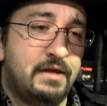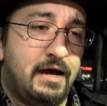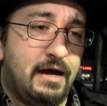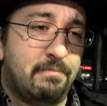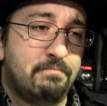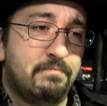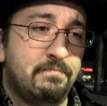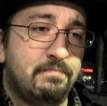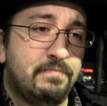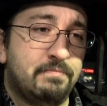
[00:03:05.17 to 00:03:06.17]
Um,
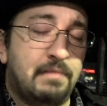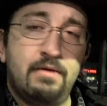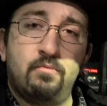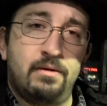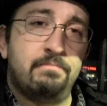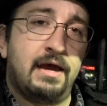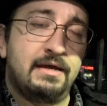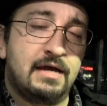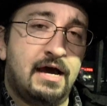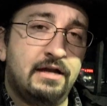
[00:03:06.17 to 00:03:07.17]
my my
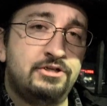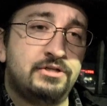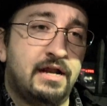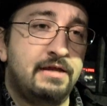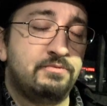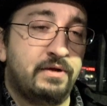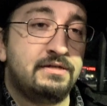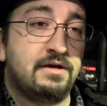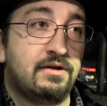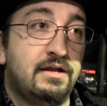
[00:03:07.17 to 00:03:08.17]
cottage that I
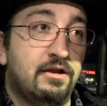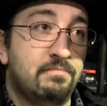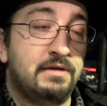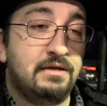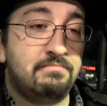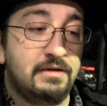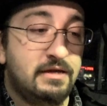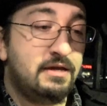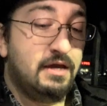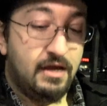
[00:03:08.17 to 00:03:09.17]
rent out on
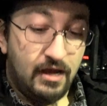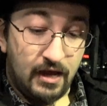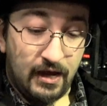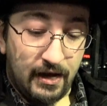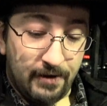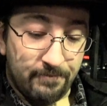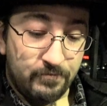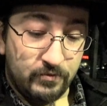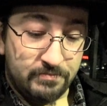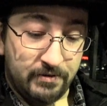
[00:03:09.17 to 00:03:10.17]
Airbnb uh,
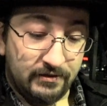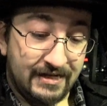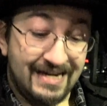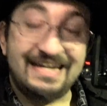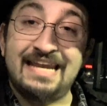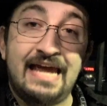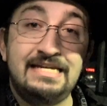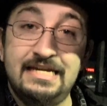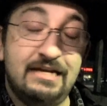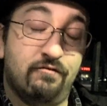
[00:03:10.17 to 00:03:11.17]
was built in
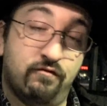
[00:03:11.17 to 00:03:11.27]
1940s.